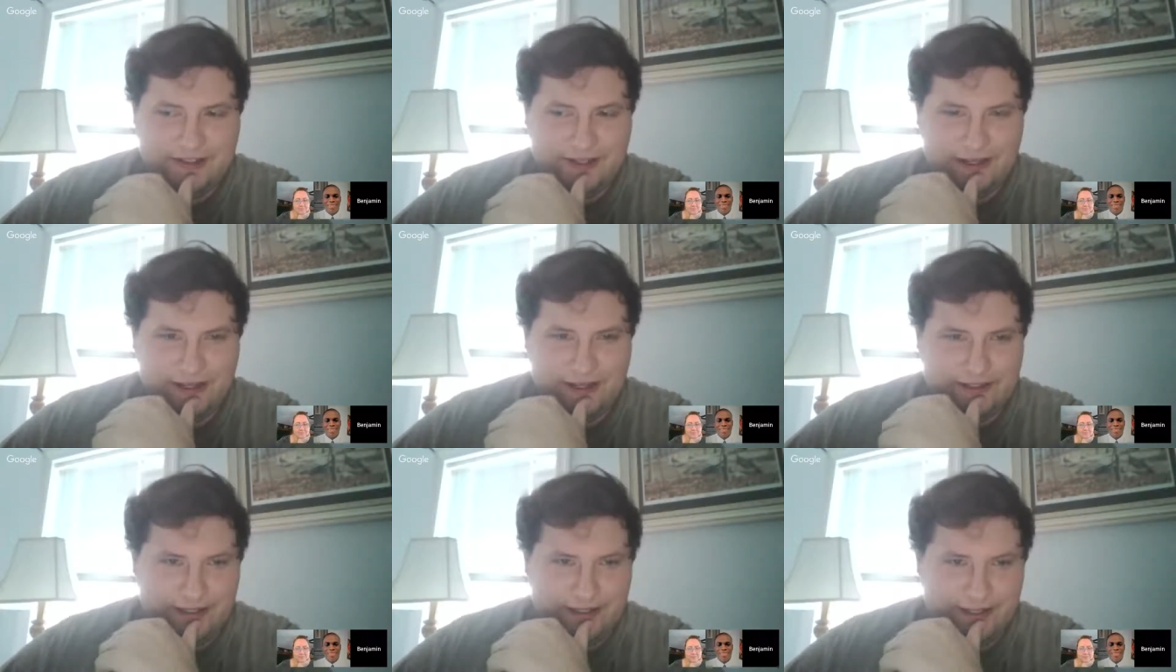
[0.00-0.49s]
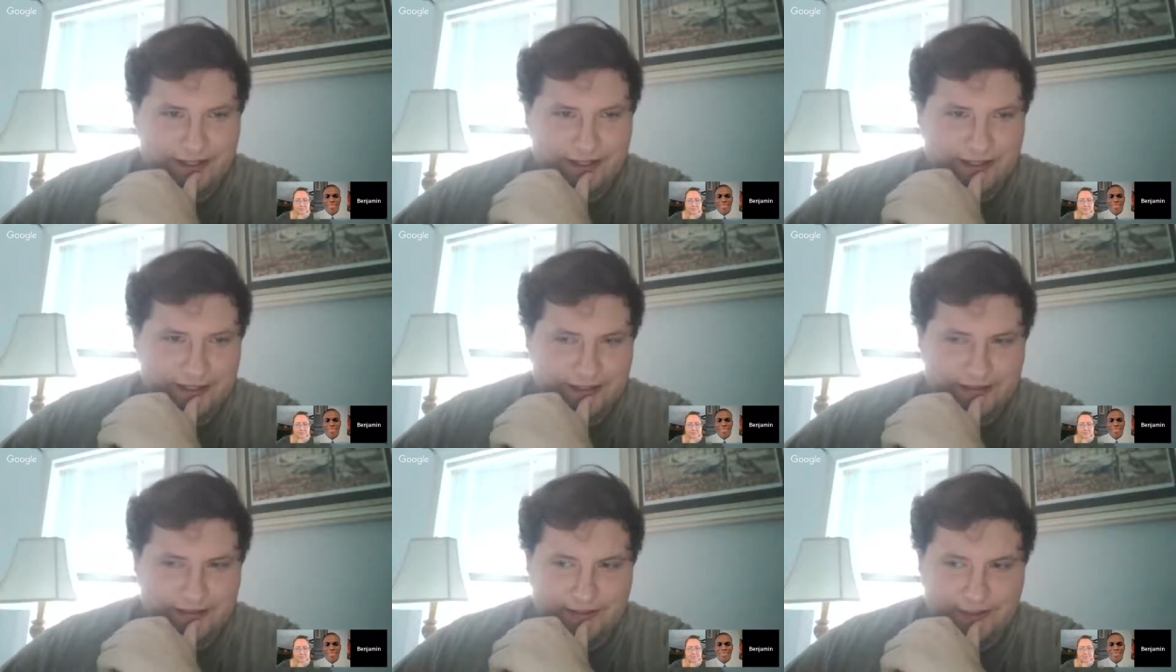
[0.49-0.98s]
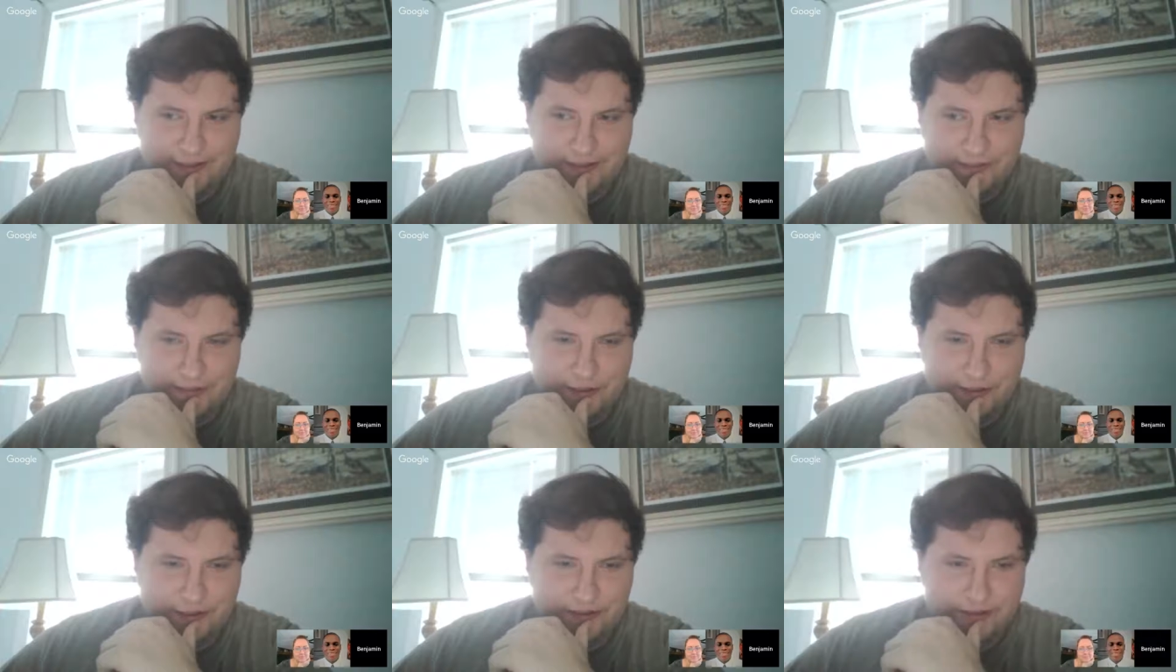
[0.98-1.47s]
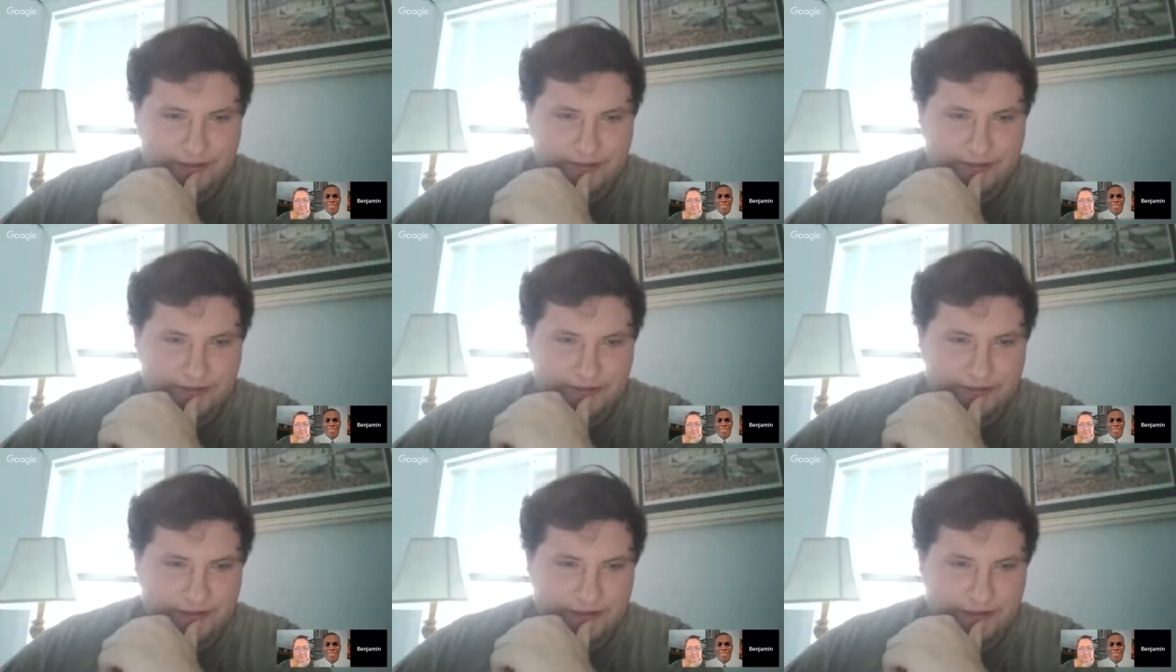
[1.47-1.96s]
I kind of liked
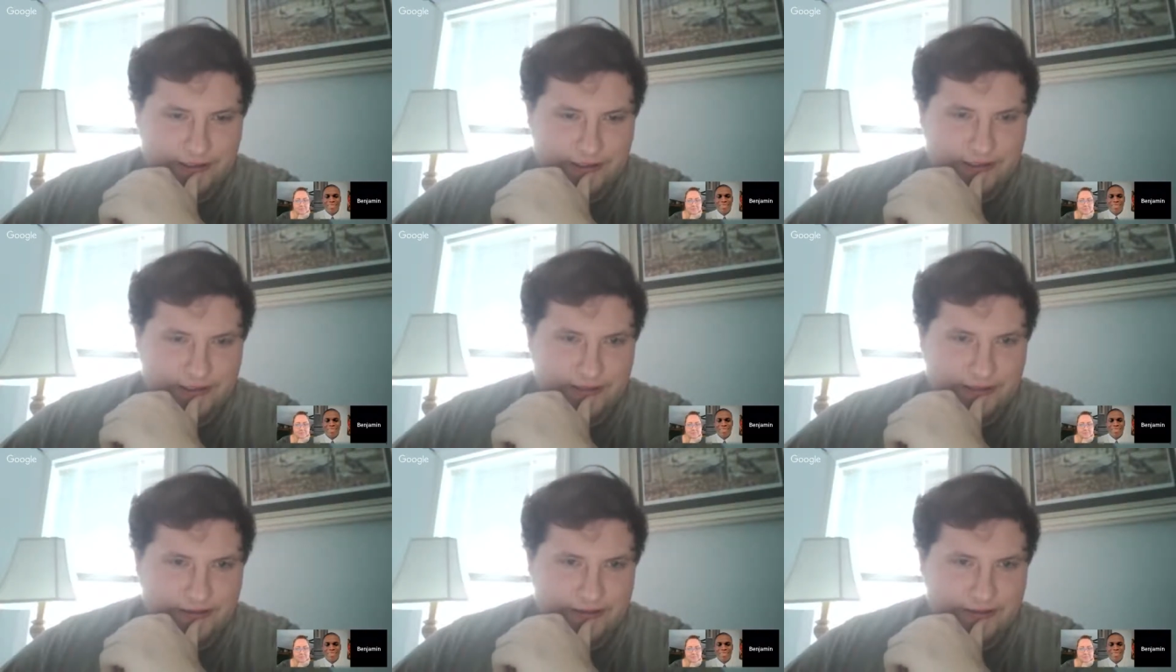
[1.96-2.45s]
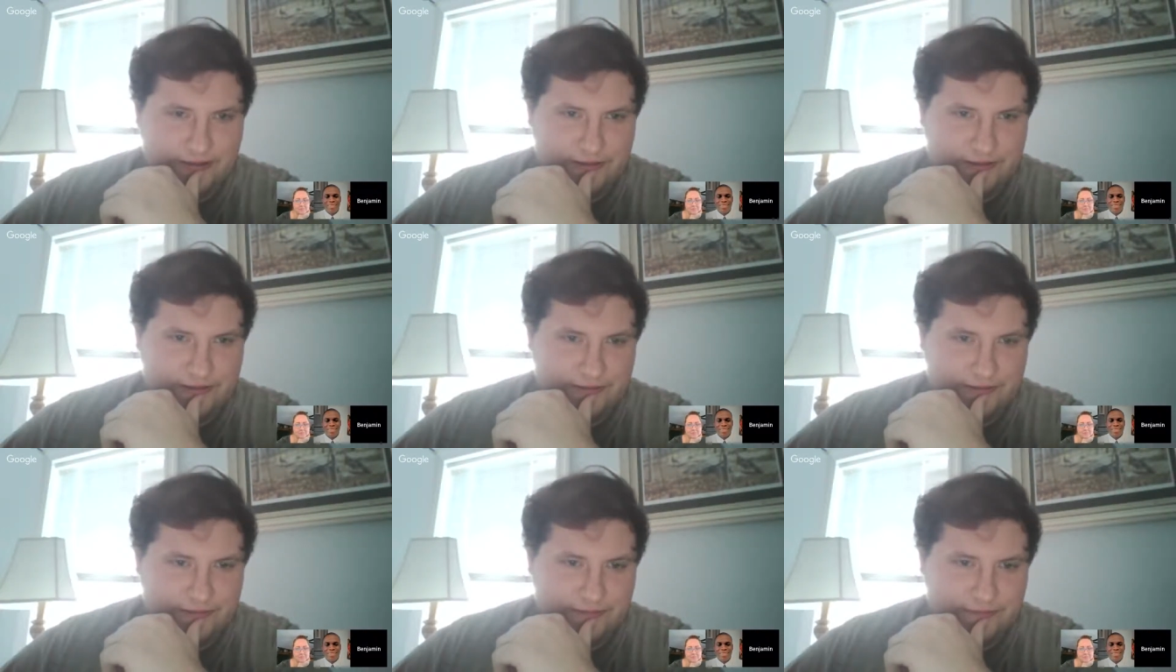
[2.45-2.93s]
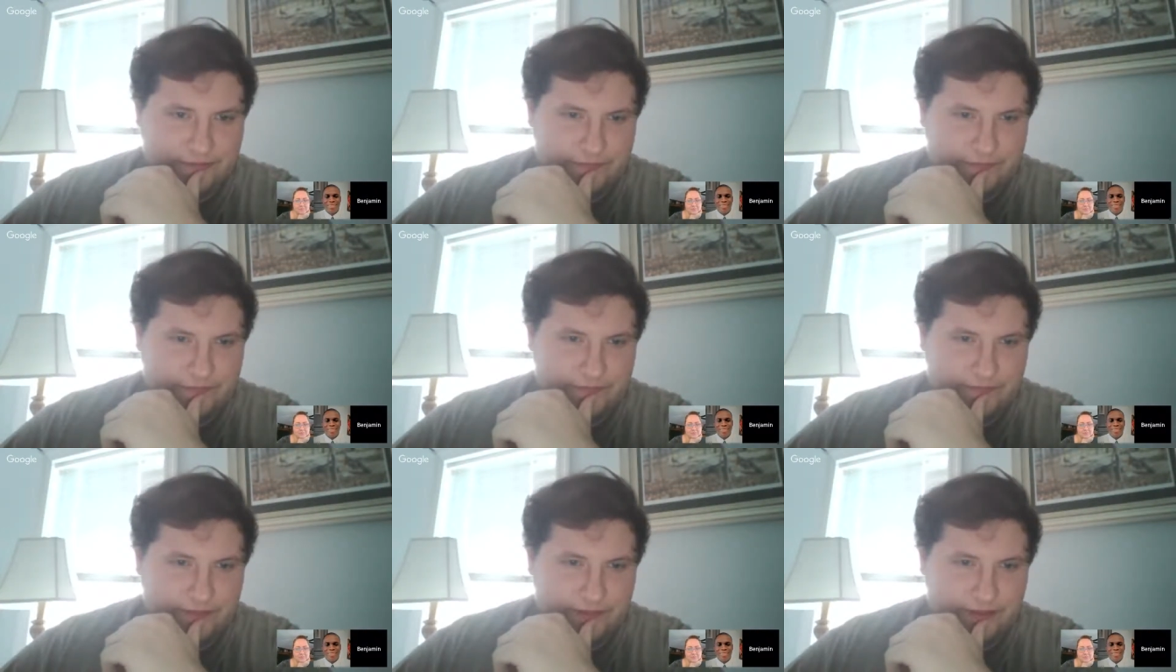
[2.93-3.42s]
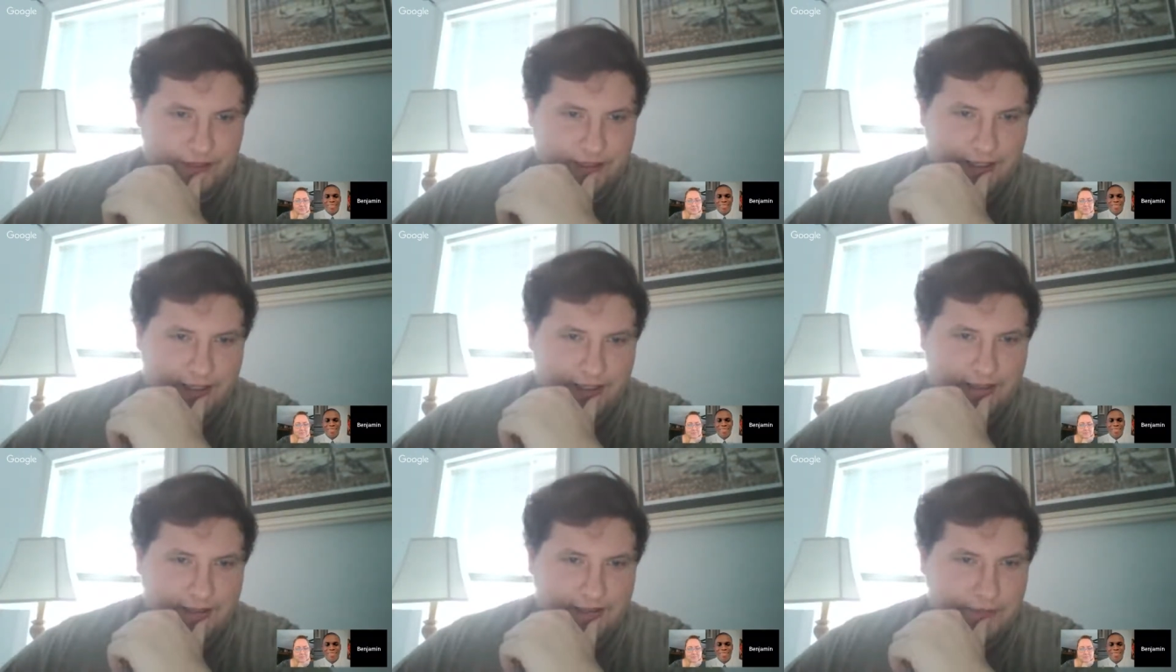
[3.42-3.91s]
Martin and
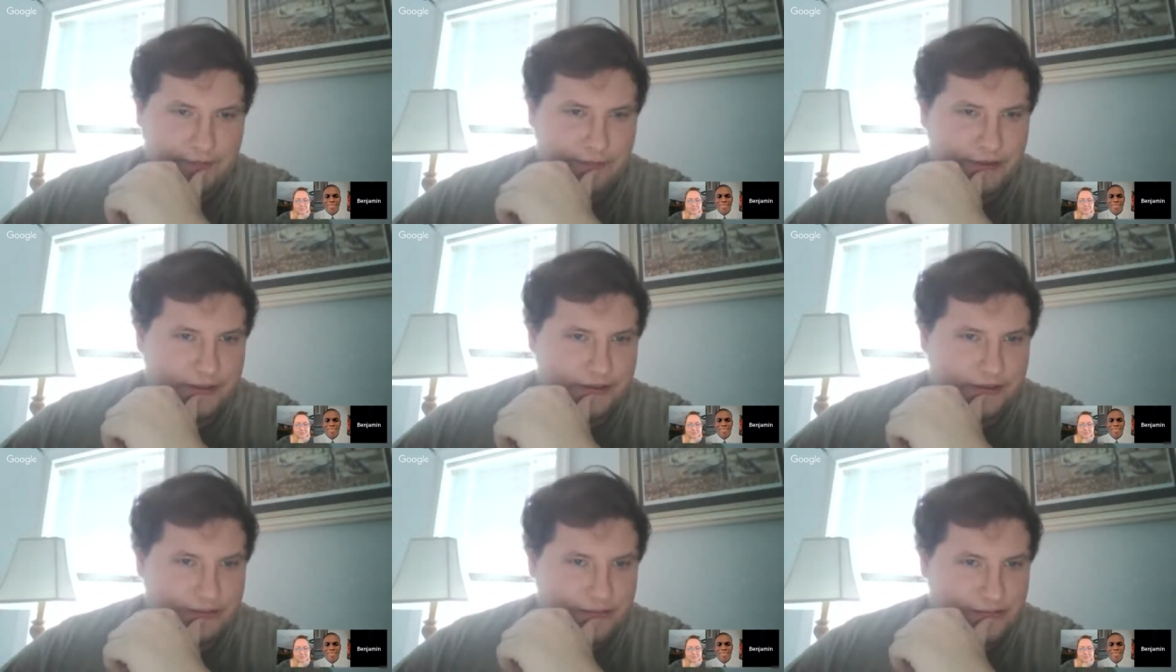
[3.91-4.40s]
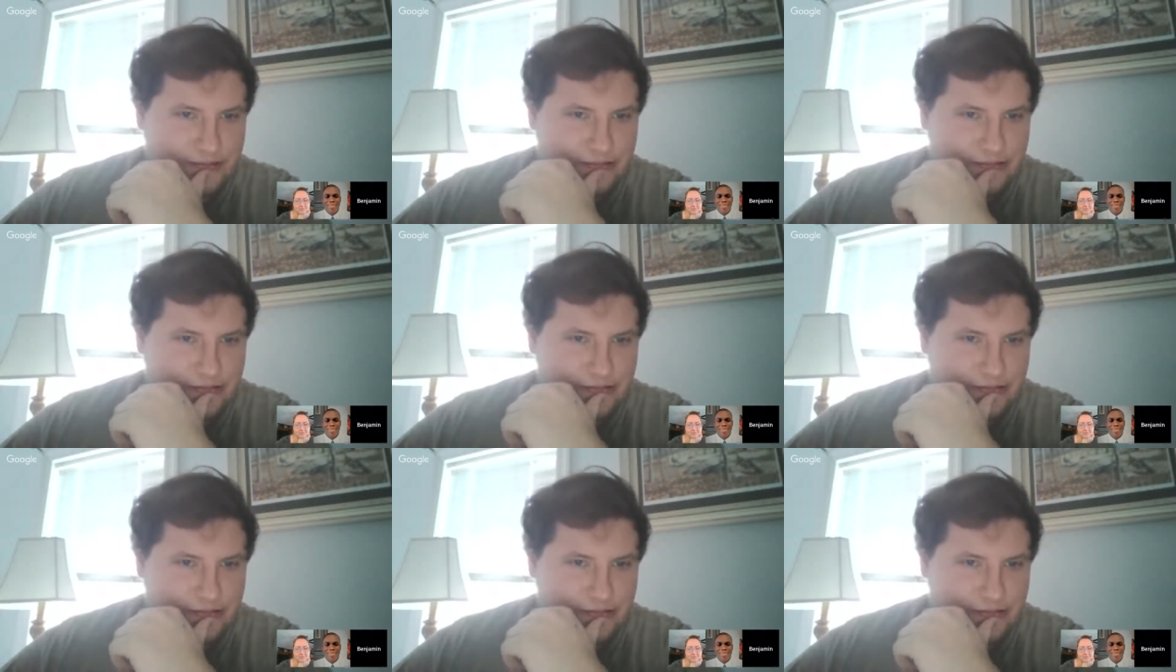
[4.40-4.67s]
Andy better.